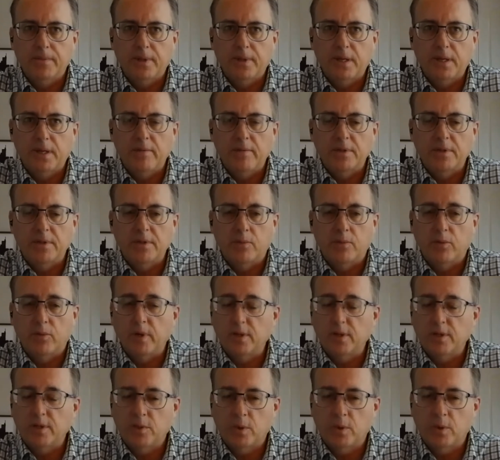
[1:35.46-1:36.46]
gave me some
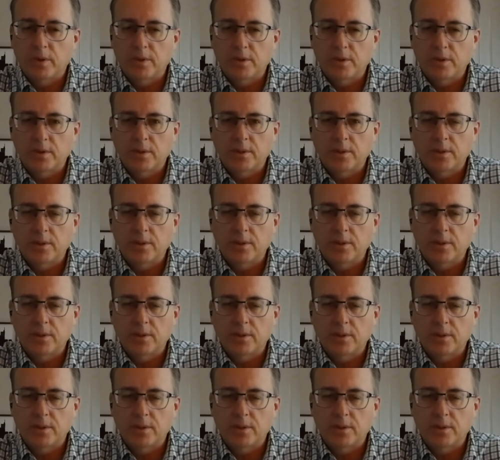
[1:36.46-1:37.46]
resources
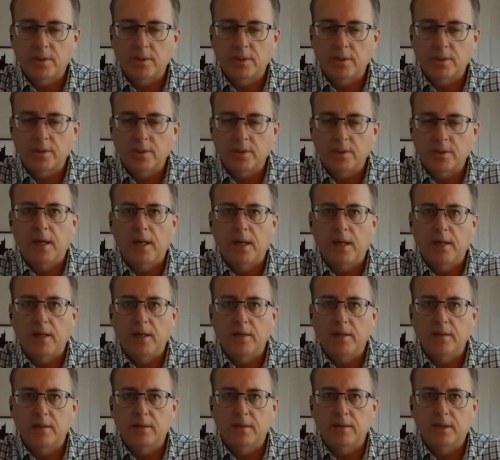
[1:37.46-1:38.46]

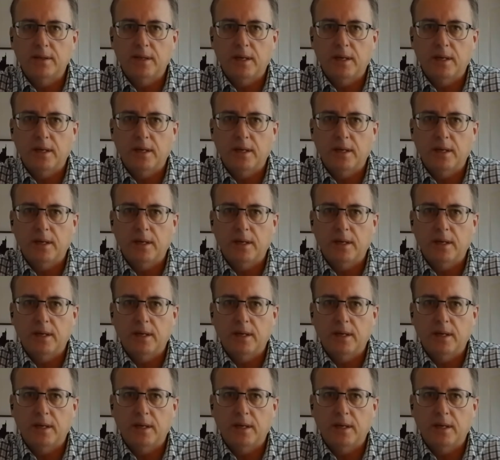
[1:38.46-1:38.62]
and